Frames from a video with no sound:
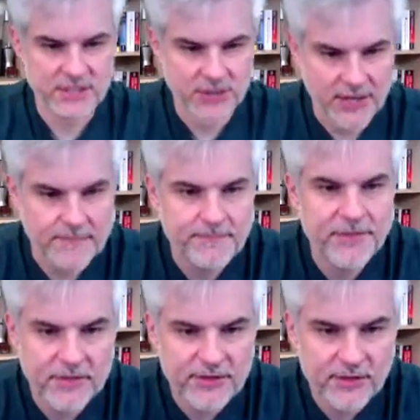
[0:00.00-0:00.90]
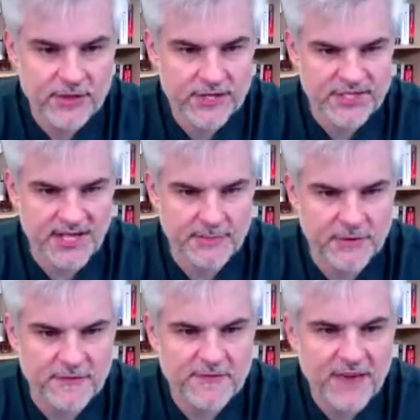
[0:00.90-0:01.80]
Okay, third
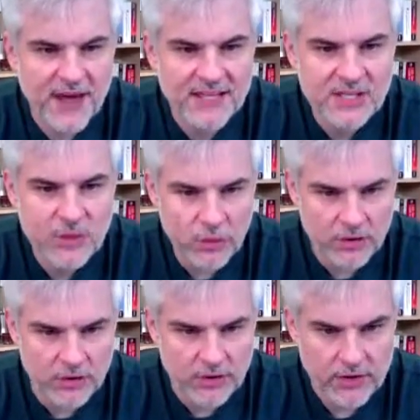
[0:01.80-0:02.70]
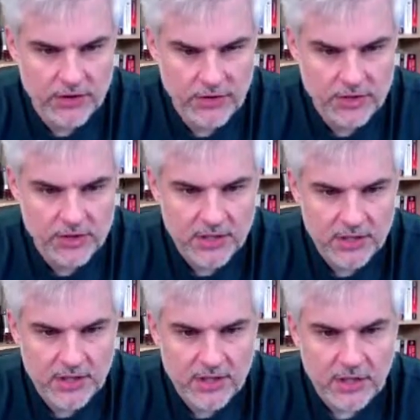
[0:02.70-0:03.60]
example, find the order
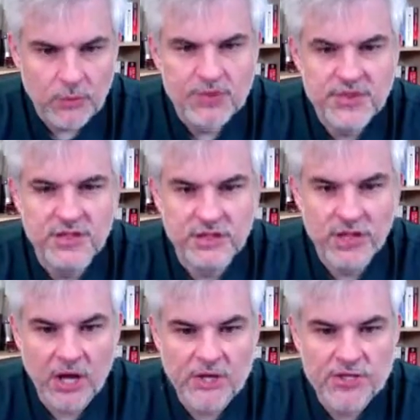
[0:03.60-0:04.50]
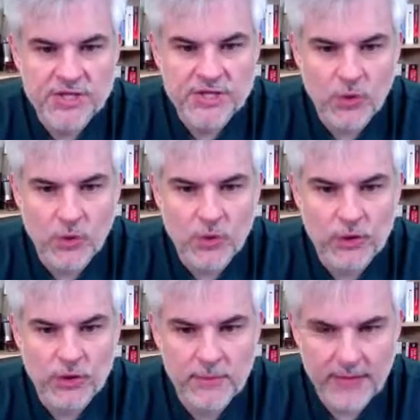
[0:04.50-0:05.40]
with the largest
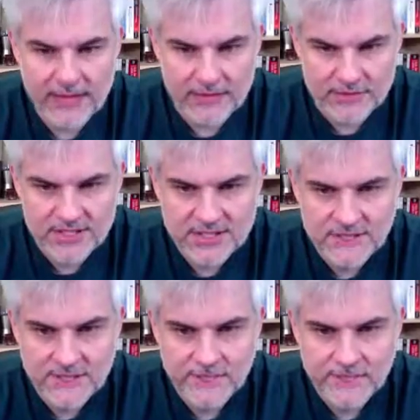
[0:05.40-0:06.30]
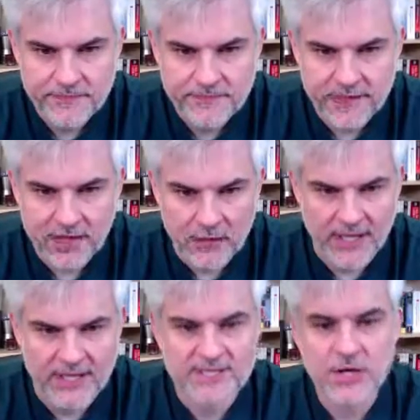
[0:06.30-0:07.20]
order amount.
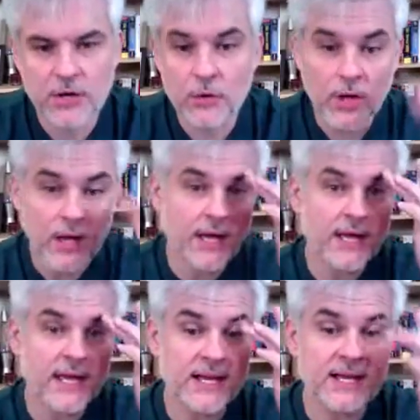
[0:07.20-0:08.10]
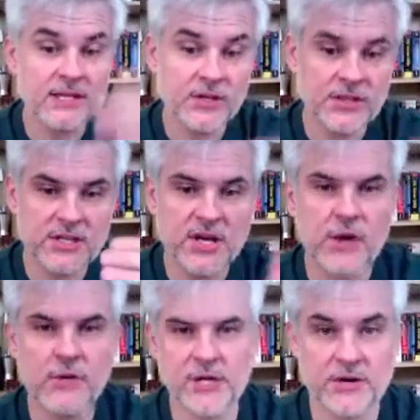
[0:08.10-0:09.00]
Okay, so and look at the
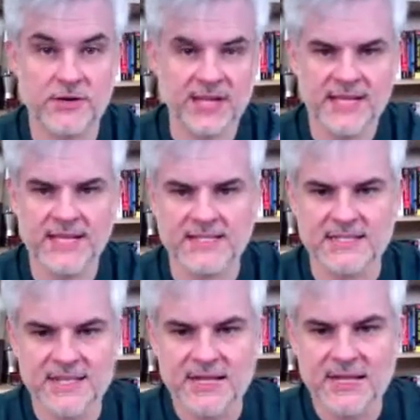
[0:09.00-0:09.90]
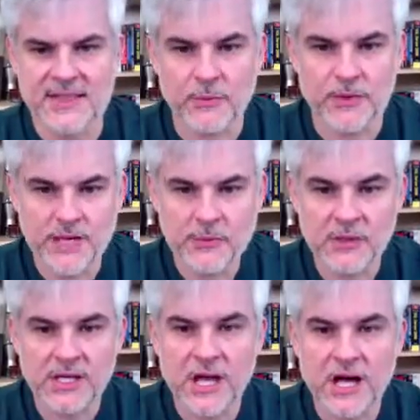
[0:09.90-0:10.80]
note here, the hint, that we didn't
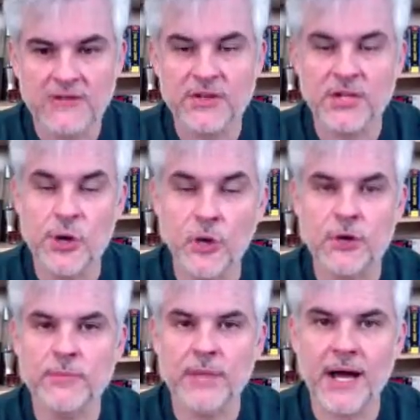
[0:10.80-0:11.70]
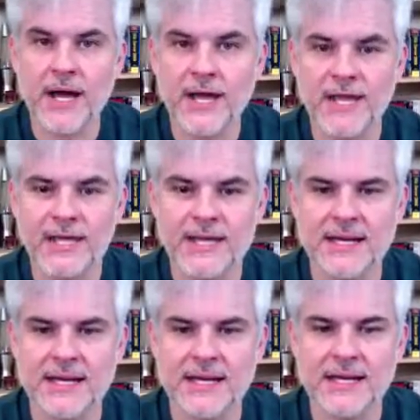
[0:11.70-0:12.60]
really cover the order by
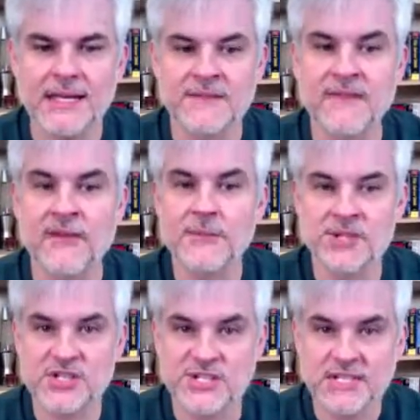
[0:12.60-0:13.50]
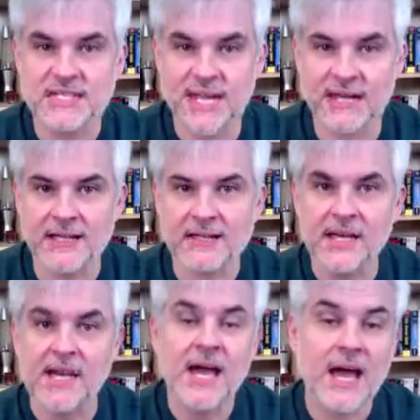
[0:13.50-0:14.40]
in very much detail.
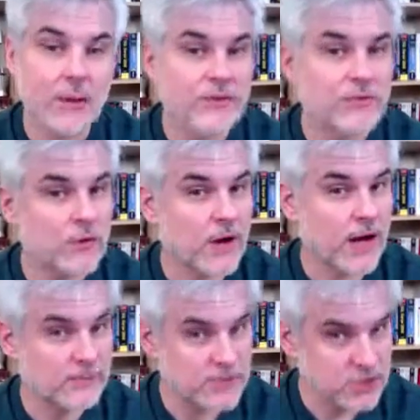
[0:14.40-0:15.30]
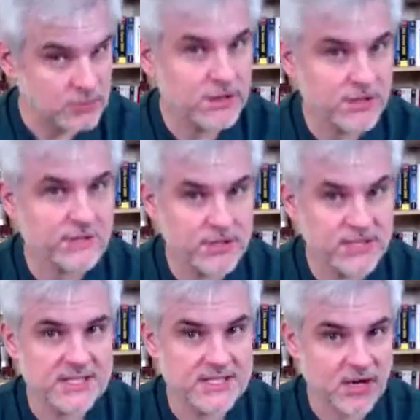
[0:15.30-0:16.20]
However, I do believe we
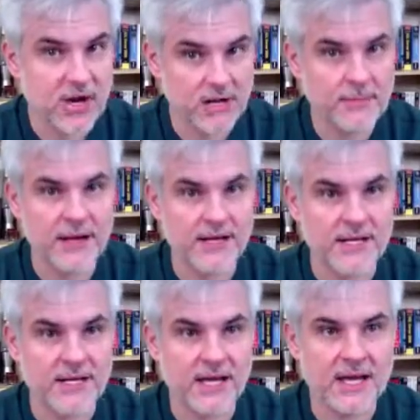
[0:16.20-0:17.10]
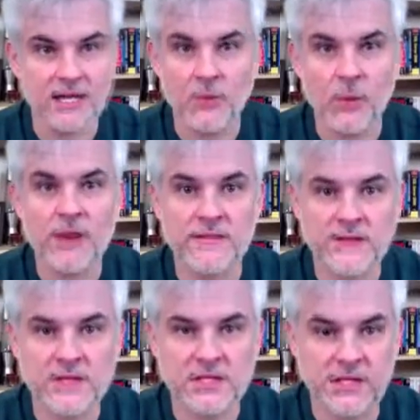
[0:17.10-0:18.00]
did talk about it in one of the
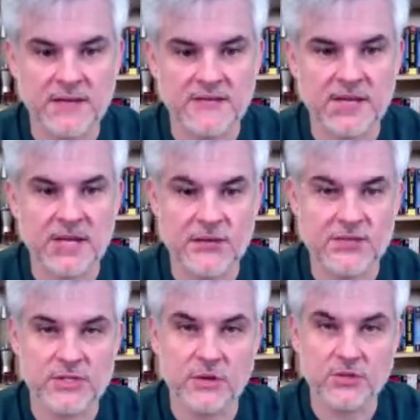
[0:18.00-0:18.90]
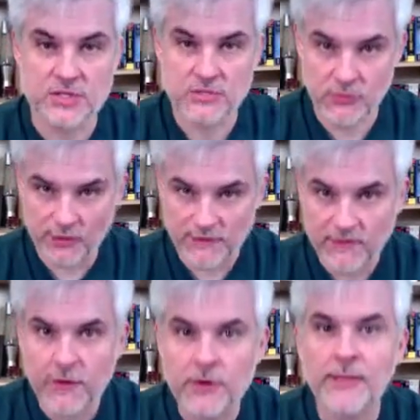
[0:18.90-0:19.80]
first LINQ videos. So just
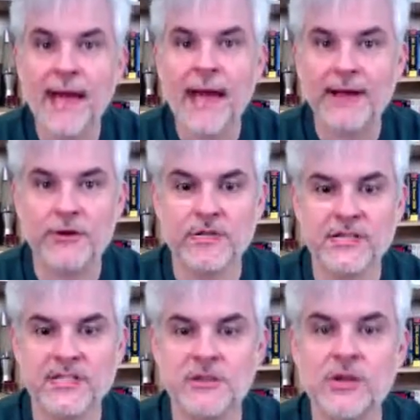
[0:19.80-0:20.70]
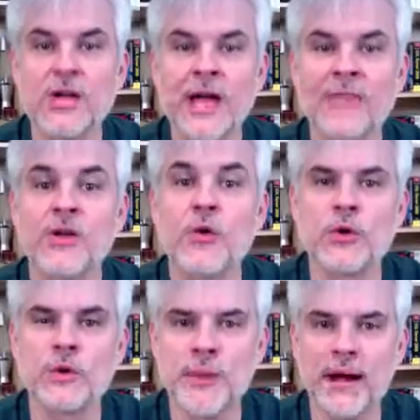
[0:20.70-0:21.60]
refer back, or at least look at the
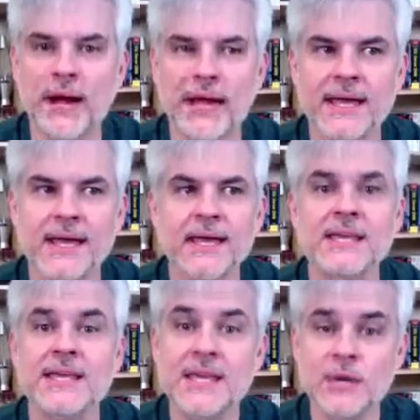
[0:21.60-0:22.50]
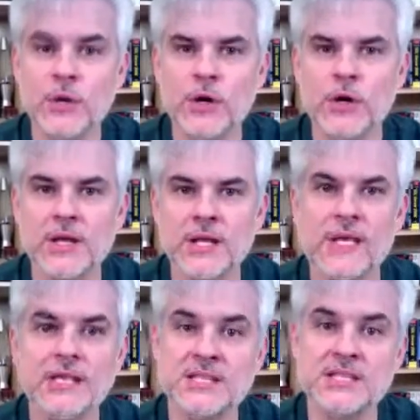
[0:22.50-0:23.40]
order by keyword
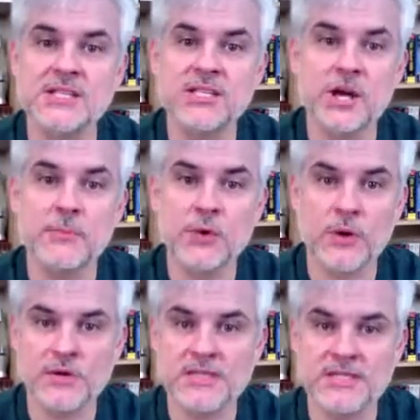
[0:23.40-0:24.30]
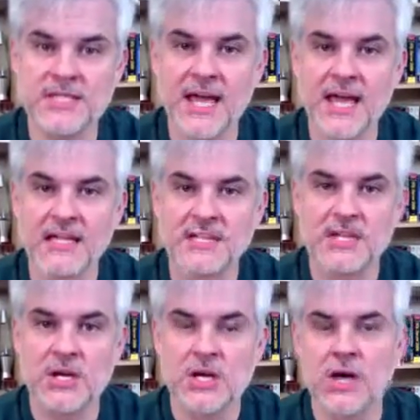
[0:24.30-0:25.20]
in the C# query syntax,
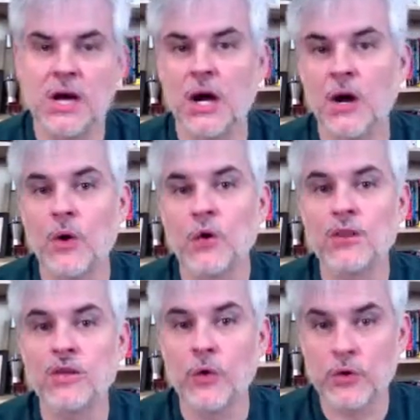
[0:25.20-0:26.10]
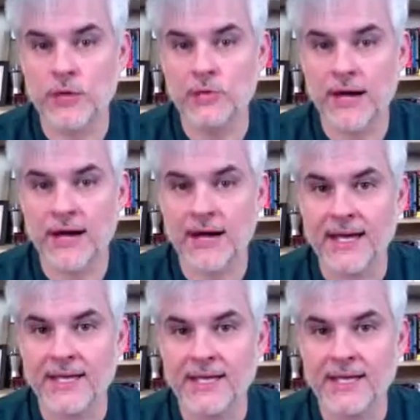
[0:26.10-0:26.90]
or the order by